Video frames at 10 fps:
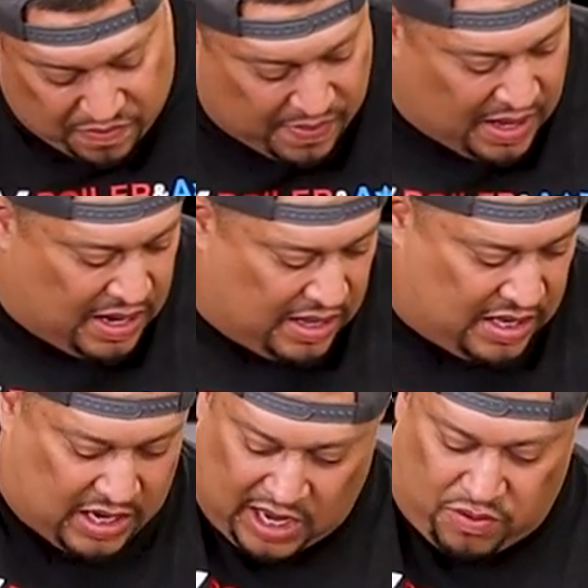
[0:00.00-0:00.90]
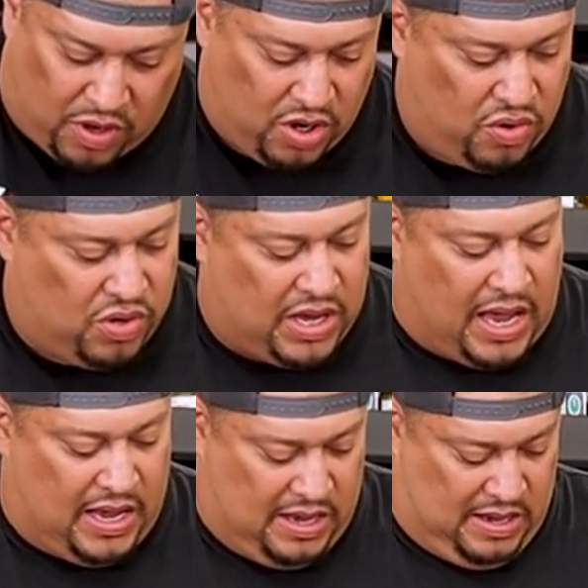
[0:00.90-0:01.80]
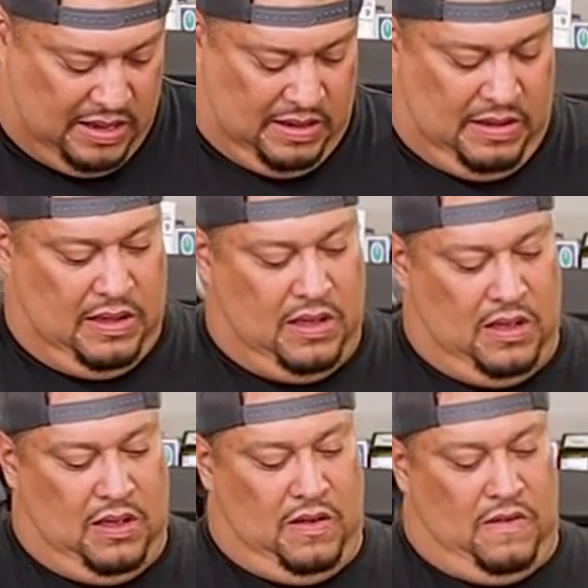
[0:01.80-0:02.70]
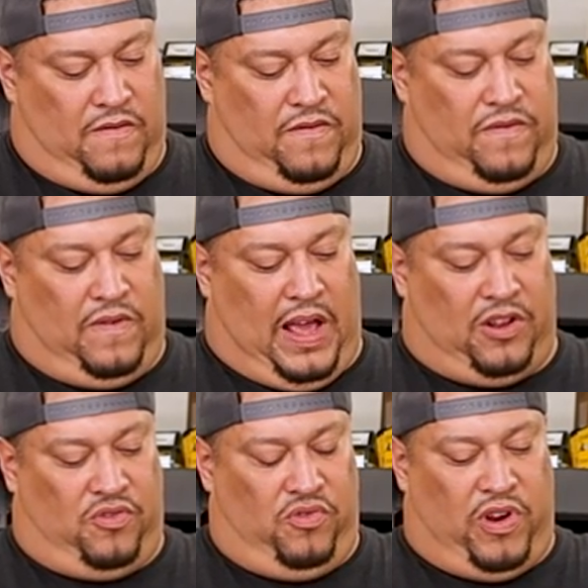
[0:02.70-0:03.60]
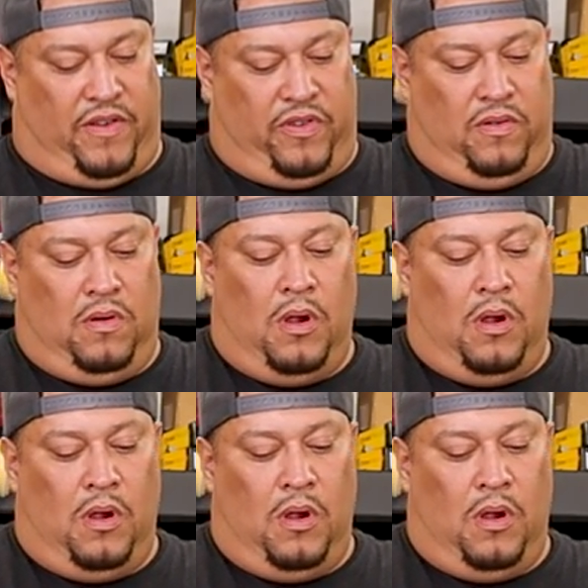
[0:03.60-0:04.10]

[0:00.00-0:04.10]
In this case, we're gonna use a flat screwdriver.